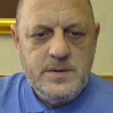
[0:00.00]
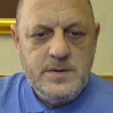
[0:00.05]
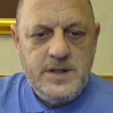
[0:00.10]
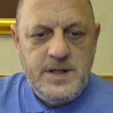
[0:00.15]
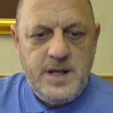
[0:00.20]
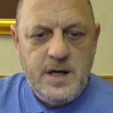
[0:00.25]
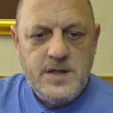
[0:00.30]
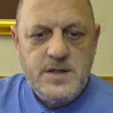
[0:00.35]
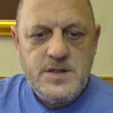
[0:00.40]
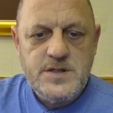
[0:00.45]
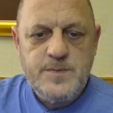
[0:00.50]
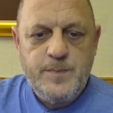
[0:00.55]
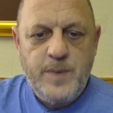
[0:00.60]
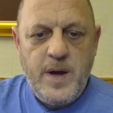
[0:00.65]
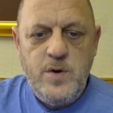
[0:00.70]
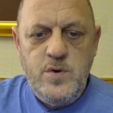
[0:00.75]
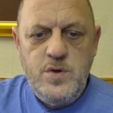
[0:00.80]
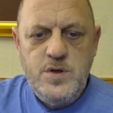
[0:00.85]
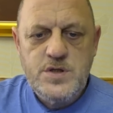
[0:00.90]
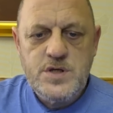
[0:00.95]
leader's
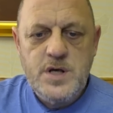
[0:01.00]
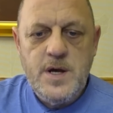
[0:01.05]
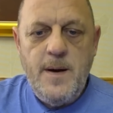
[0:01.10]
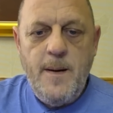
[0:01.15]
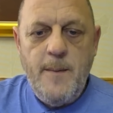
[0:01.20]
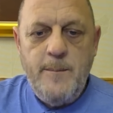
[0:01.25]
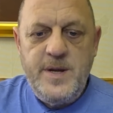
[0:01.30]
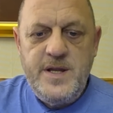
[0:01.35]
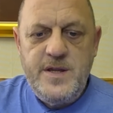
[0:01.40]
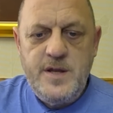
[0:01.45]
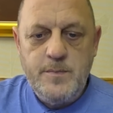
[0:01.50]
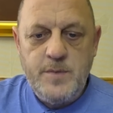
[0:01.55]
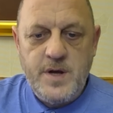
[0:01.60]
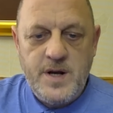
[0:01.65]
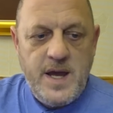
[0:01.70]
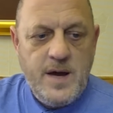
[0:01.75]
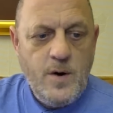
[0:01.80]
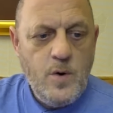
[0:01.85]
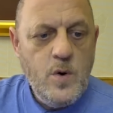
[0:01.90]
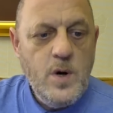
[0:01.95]
spouse, Peter
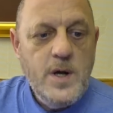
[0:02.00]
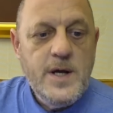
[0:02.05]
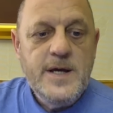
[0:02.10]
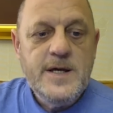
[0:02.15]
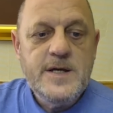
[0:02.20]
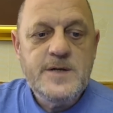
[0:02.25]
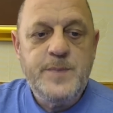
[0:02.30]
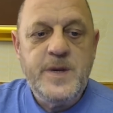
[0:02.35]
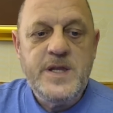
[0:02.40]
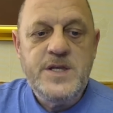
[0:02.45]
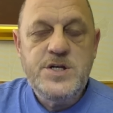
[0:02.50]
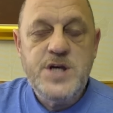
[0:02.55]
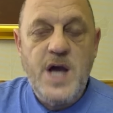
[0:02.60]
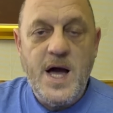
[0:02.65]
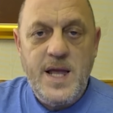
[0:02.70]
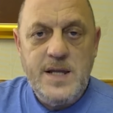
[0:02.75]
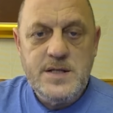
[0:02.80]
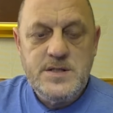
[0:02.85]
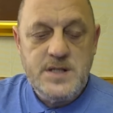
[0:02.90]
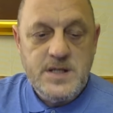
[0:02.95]
Murrell, has been
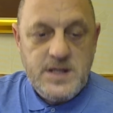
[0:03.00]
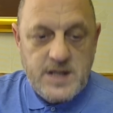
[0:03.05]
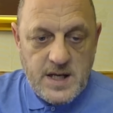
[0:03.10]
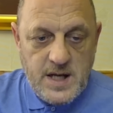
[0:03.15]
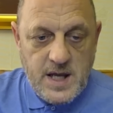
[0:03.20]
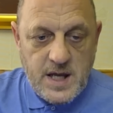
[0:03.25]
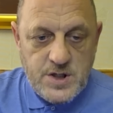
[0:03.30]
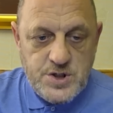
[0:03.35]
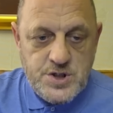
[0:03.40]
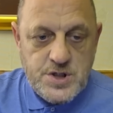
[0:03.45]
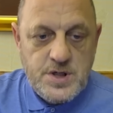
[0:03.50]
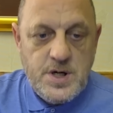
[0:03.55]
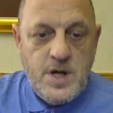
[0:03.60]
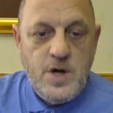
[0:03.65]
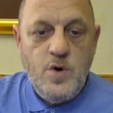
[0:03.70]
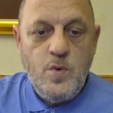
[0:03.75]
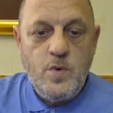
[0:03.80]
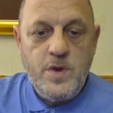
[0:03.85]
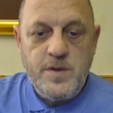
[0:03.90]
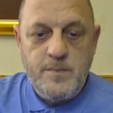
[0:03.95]
charged in connection
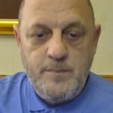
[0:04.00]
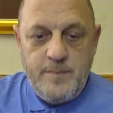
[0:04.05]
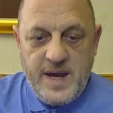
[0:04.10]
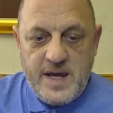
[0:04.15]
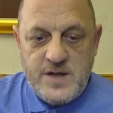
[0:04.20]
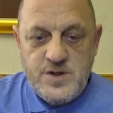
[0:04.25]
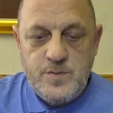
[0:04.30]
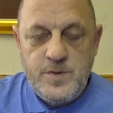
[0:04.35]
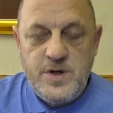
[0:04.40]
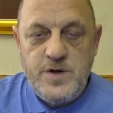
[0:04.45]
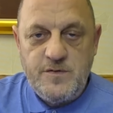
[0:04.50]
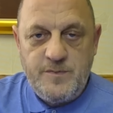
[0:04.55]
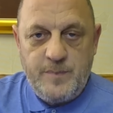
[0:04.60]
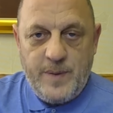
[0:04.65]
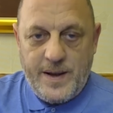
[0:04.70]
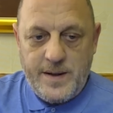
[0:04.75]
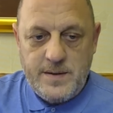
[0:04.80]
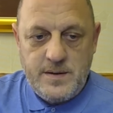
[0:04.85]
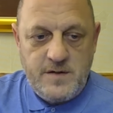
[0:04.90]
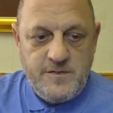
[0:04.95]
with embezzlement of
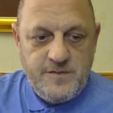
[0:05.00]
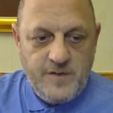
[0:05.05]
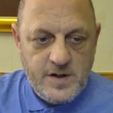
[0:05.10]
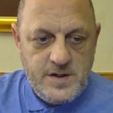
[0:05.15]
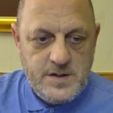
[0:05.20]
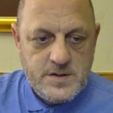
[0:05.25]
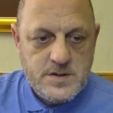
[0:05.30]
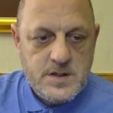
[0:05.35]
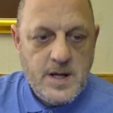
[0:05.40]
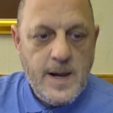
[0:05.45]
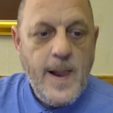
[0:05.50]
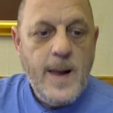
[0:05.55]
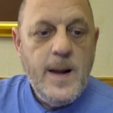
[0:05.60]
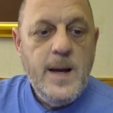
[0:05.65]
party funds.